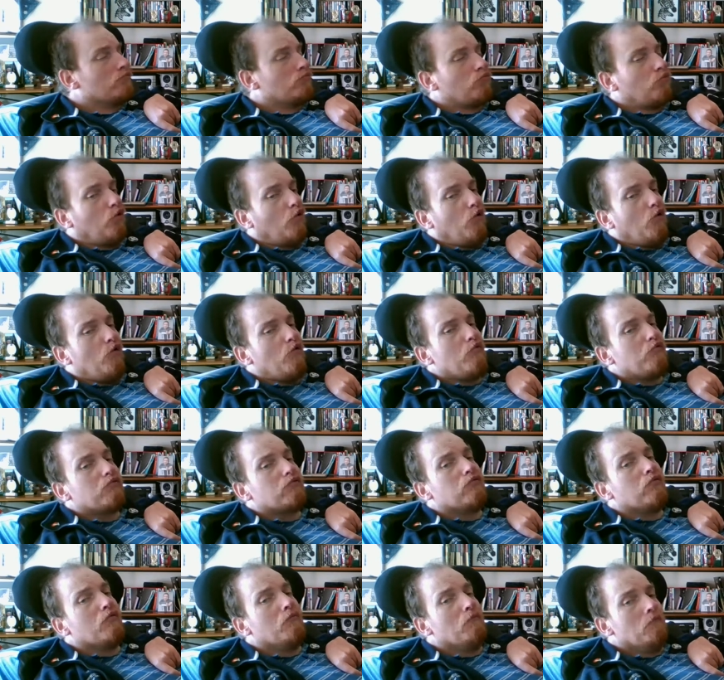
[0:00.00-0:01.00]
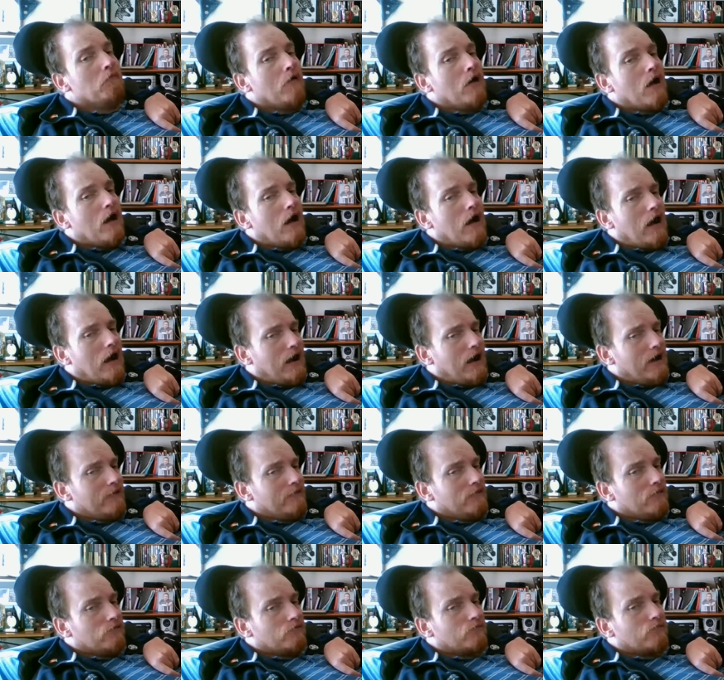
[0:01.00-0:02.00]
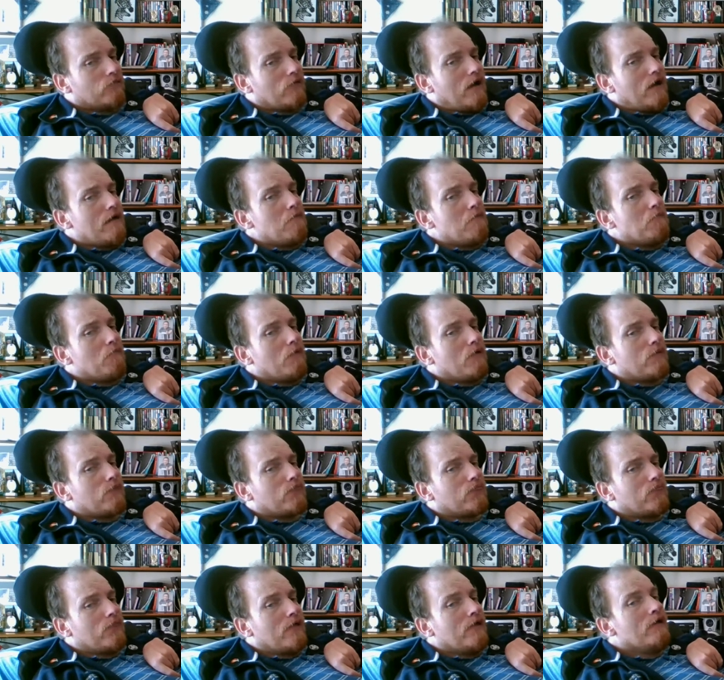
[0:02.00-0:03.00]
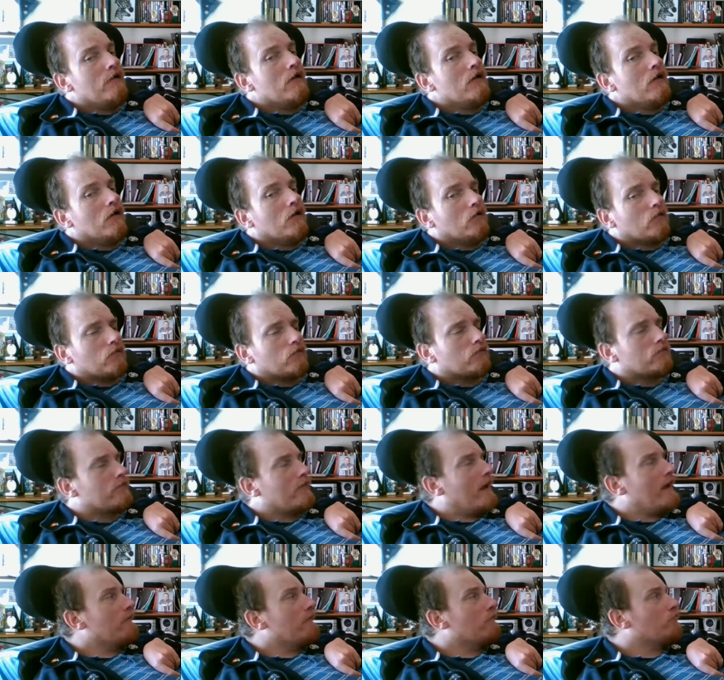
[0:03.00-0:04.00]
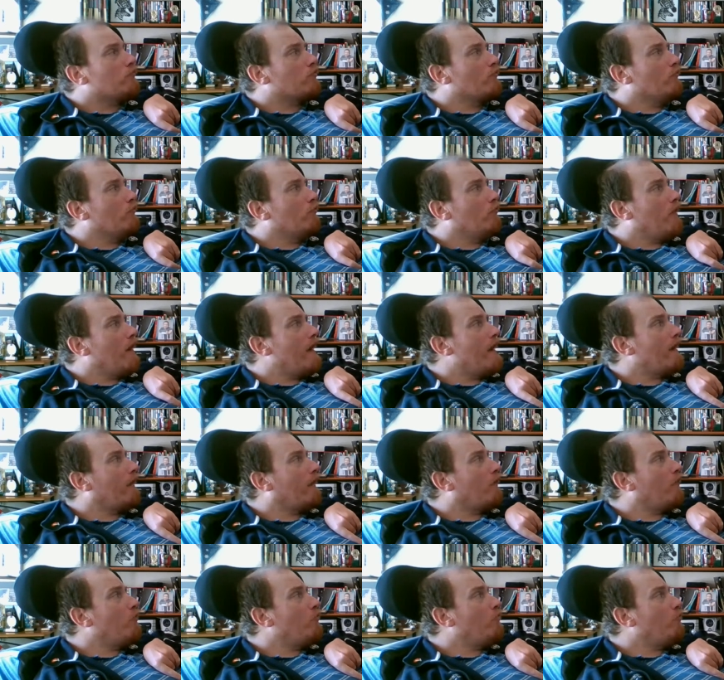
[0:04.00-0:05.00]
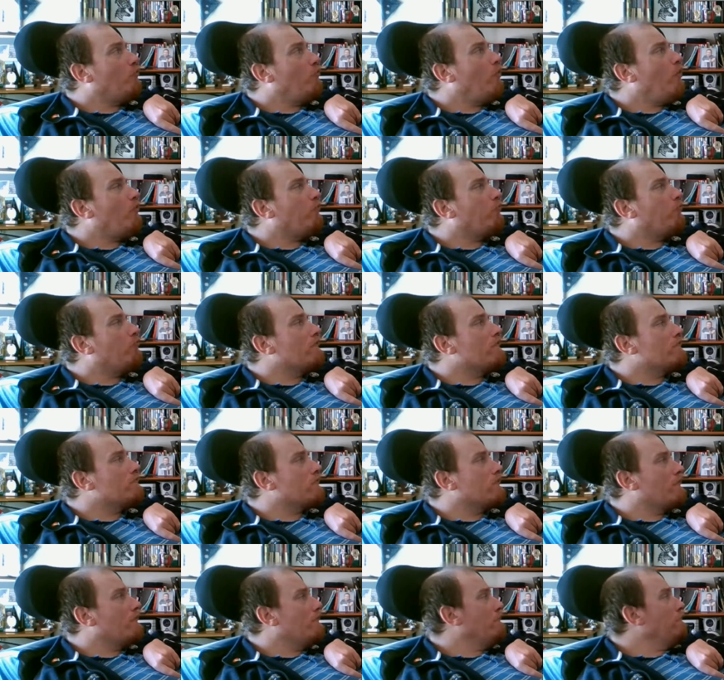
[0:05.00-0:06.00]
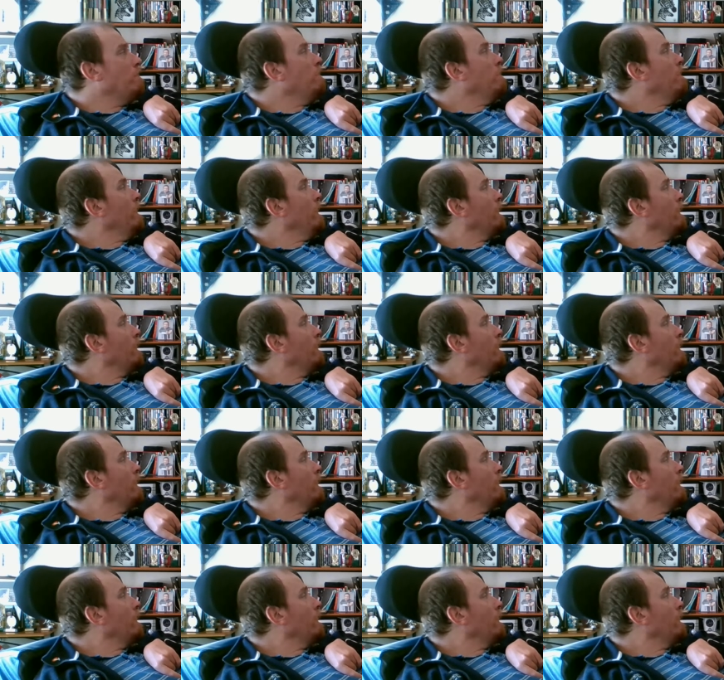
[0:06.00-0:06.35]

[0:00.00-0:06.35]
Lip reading: tools. And the same with the station wagon. What would you